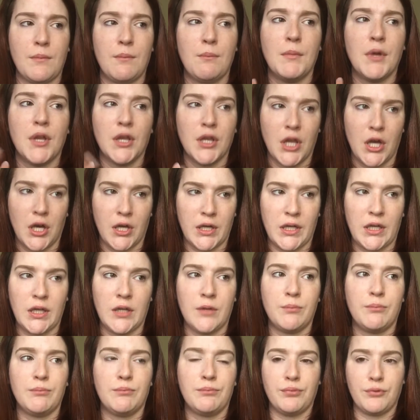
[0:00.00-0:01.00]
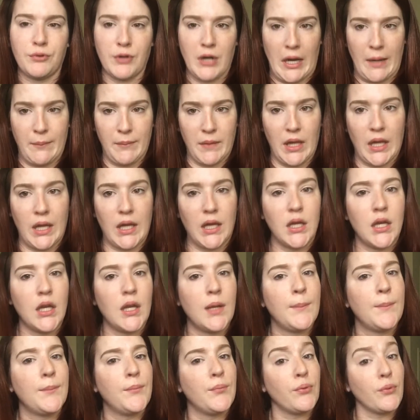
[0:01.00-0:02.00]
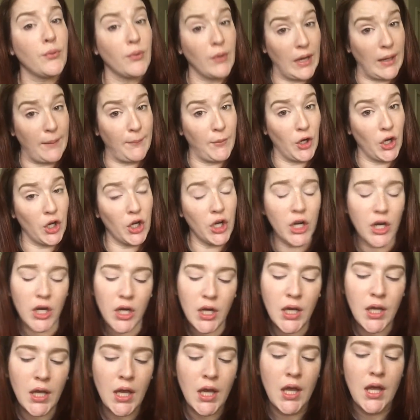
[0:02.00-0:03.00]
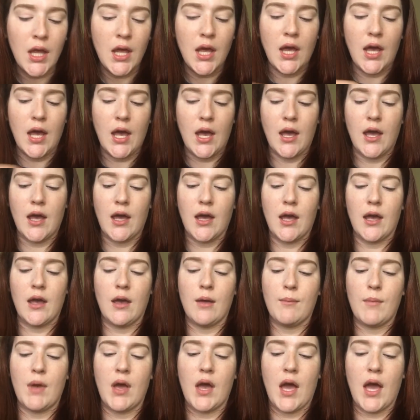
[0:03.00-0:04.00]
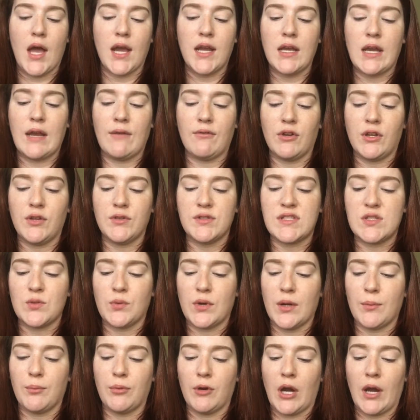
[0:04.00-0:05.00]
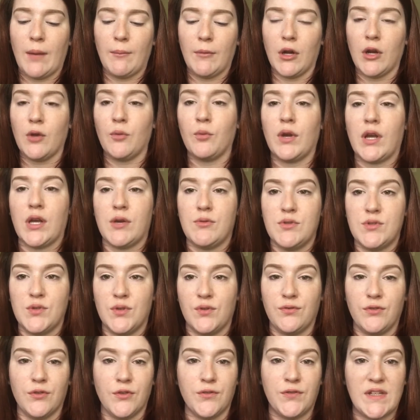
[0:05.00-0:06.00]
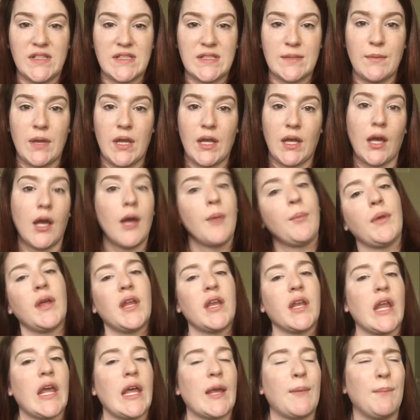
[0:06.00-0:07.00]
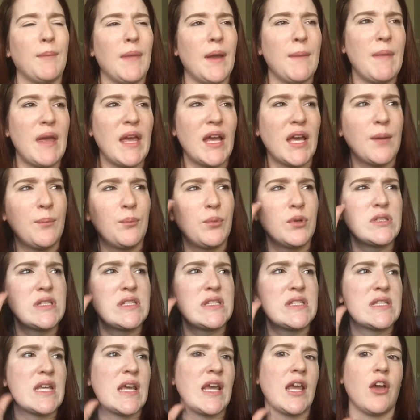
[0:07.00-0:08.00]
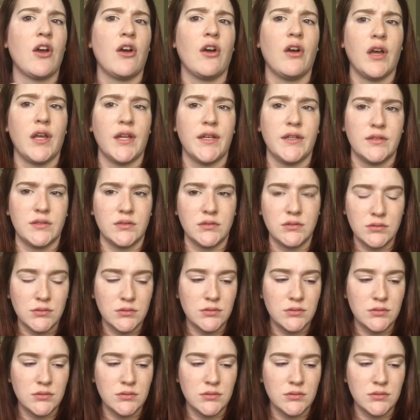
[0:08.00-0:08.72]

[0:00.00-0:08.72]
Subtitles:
Milani Prime Light Primer. I never used to wear primer when I would do a full face of makeup, and like my makeup would stay on